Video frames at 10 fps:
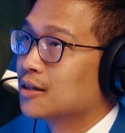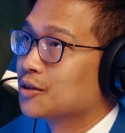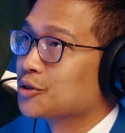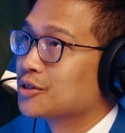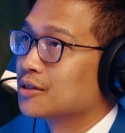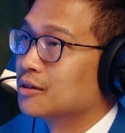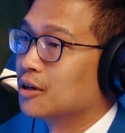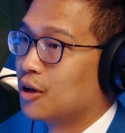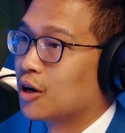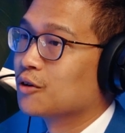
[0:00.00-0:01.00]
there's still
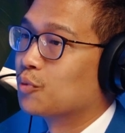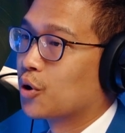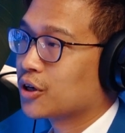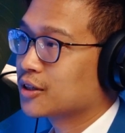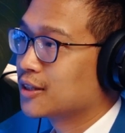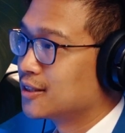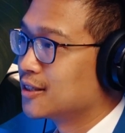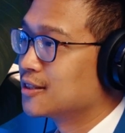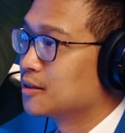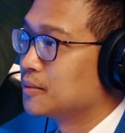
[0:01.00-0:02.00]
a lot of work that
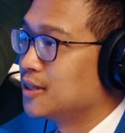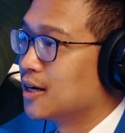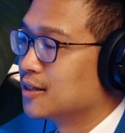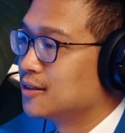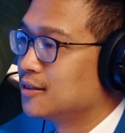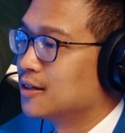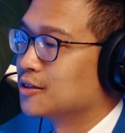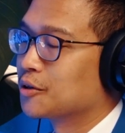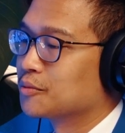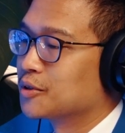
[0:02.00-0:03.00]
needs to be done
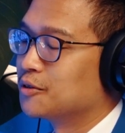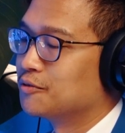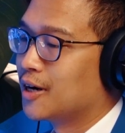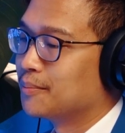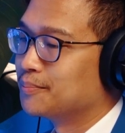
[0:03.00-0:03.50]
in terms of